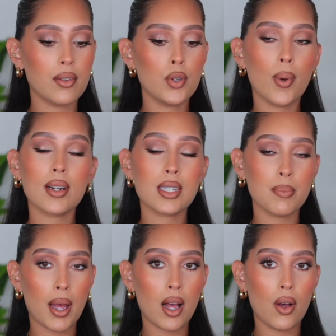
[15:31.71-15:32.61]
If you wanna
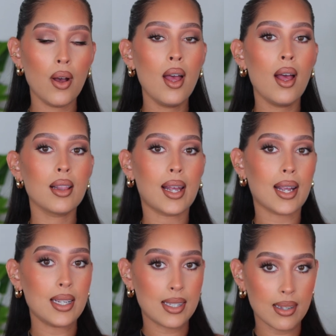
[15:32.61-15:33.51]
smell
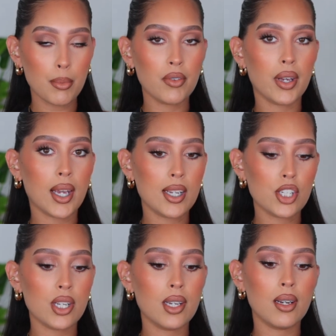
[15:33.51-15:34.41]
like a summer
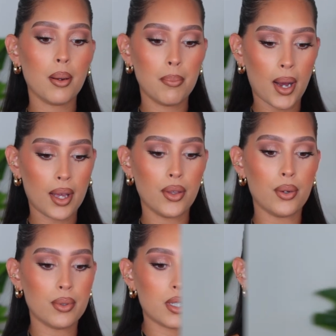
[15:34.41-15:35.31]
vacation, buy
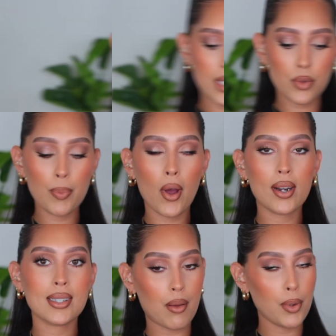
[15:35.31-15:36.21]
those. Now these three
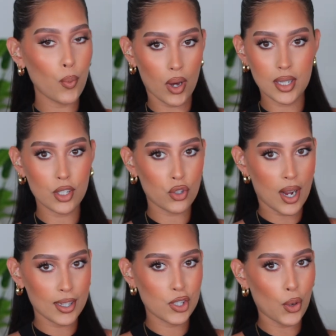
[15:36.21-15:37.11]
products I've been wanting to
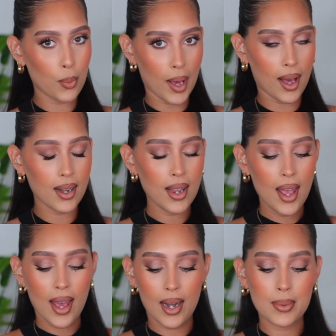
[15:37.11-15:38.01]
try so bad
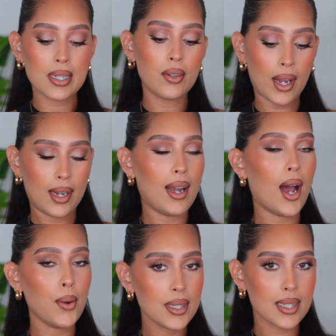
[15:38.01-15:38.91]
and I was like, okay,
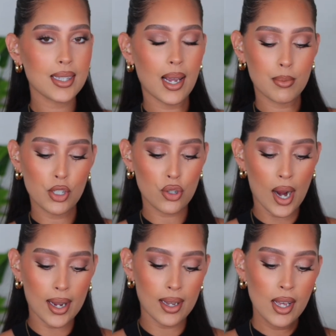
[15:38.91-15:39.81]
now is the time to
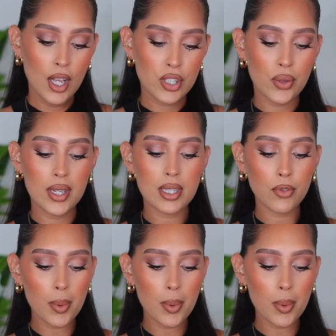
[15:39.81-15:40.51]
try it. So these are